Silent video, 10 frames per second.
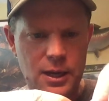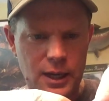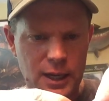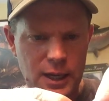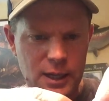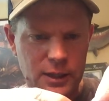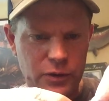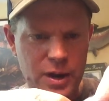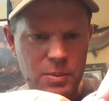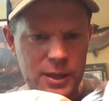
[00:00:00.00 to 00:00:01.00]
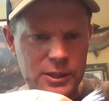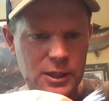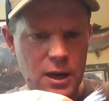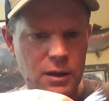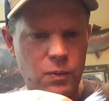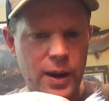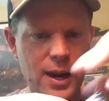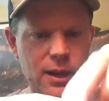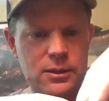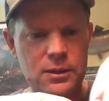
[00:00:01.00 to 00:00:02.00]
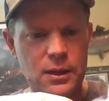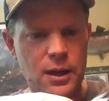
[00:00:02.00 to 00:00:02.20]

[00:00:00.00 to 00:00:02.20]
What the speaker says: greenbutt skunk wing